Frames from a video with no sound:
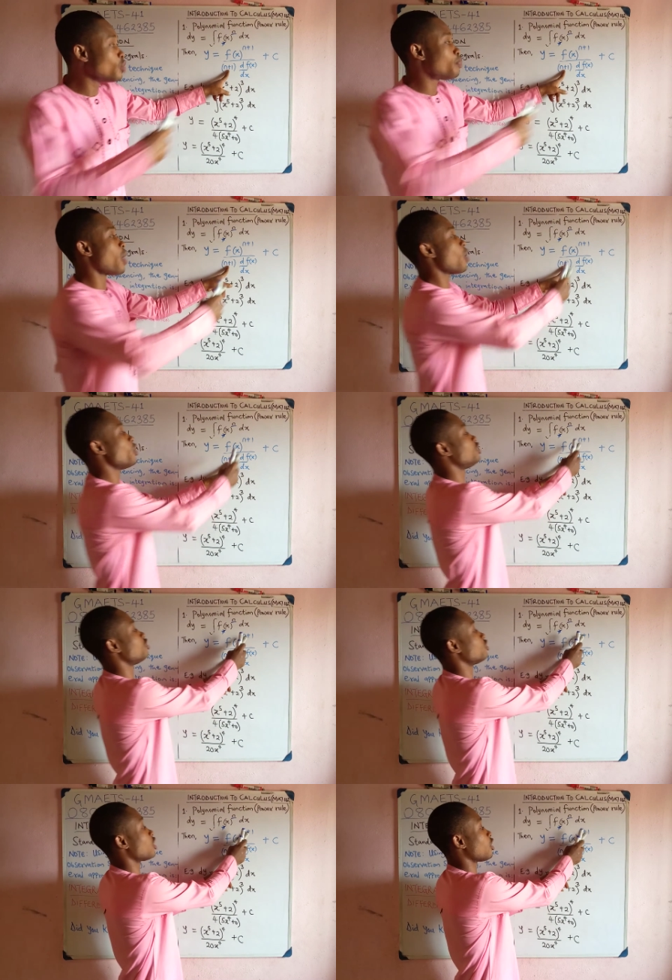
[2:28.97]
new power
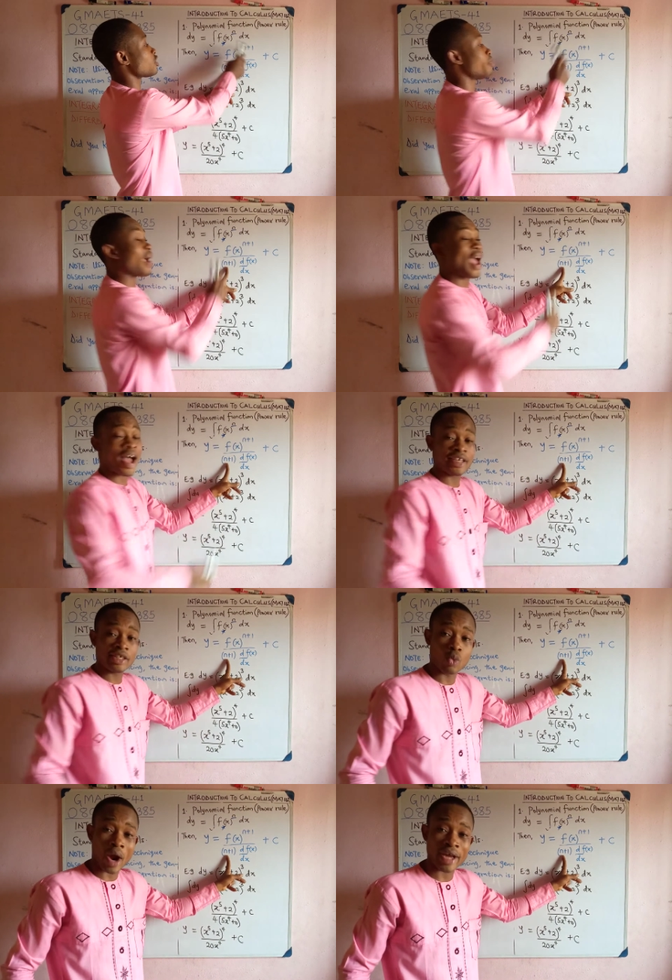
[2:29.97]
which you got by
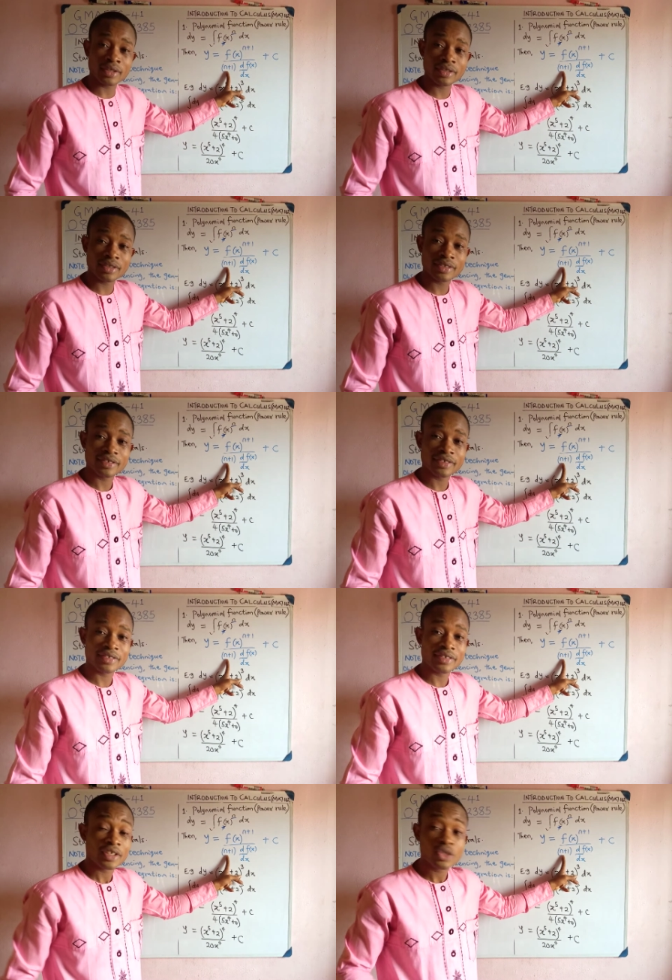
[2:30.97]
adding one,
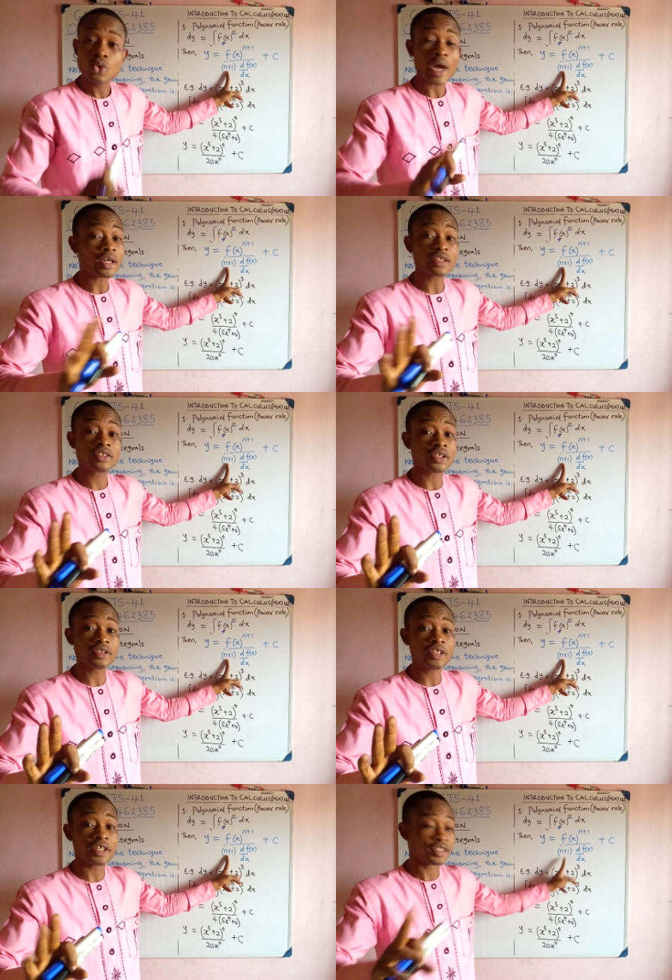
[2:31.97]
you are not
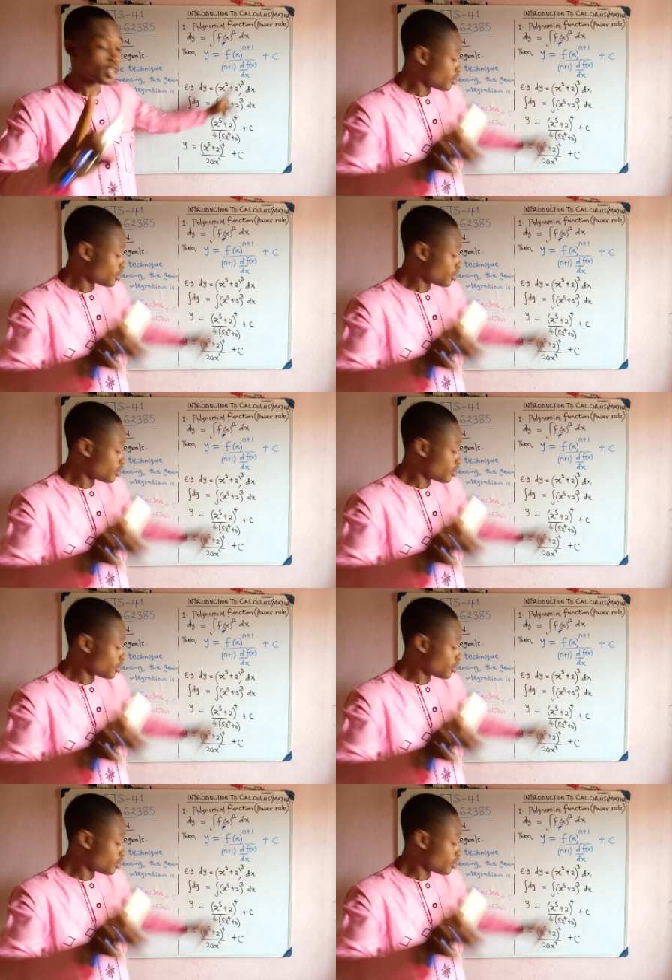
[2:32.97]
done yet.